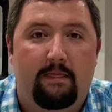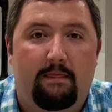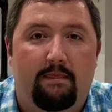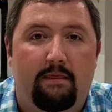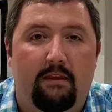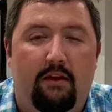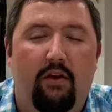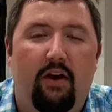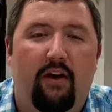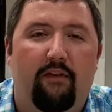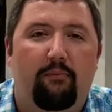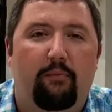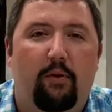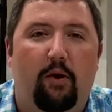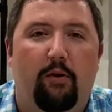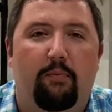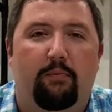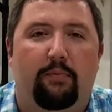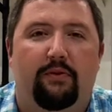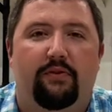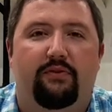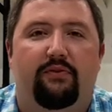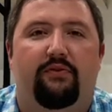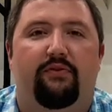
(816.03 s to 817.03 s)
you have
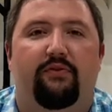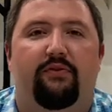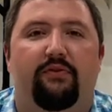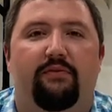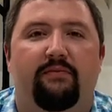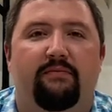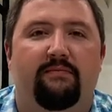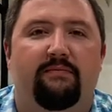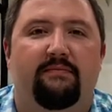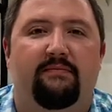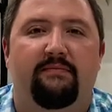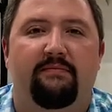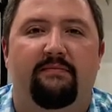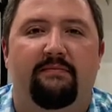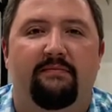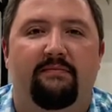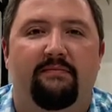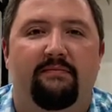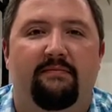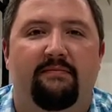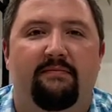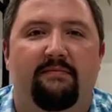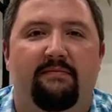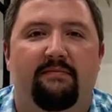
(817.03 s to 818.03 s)
purpose.
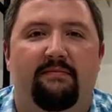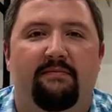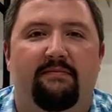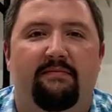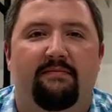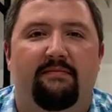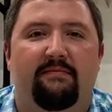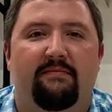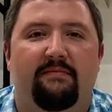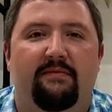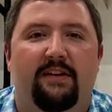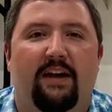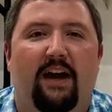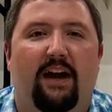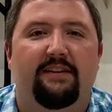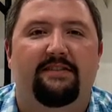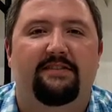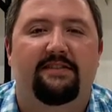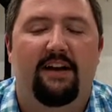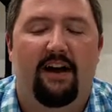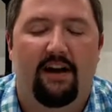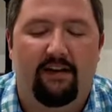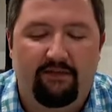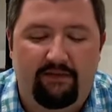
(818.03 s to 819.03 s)

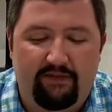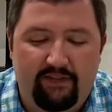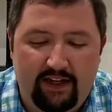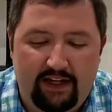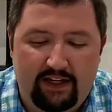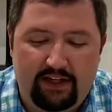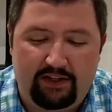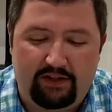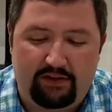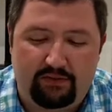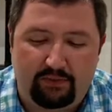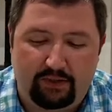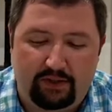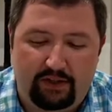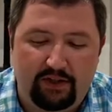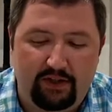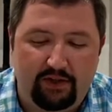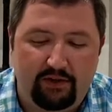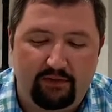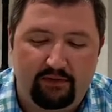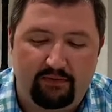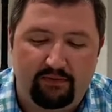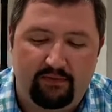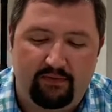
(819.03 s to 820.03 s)
God's not finished with
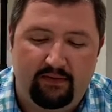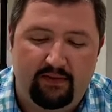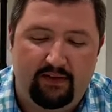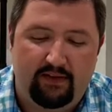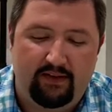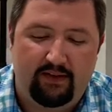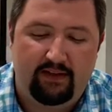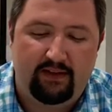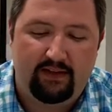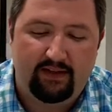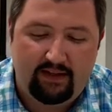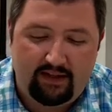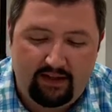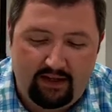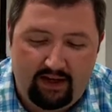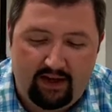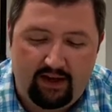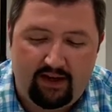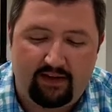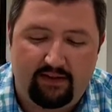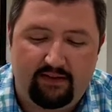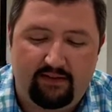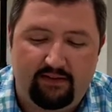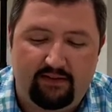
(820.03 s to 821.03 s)
you
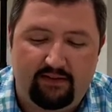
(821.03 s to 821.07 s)
yet.